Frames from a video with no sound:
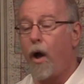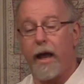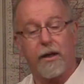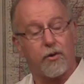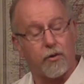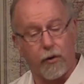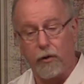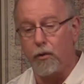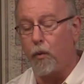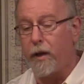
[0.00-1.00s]
It's
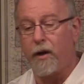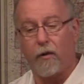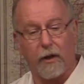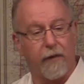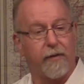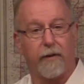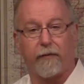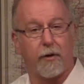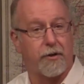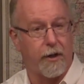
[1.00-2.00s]
true we don't live in the
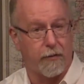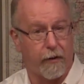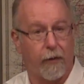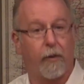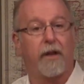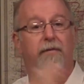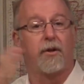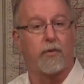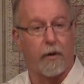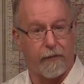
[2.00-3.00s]
first century. We live in
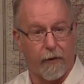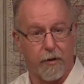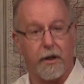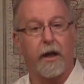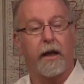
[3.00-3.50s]
the 21st.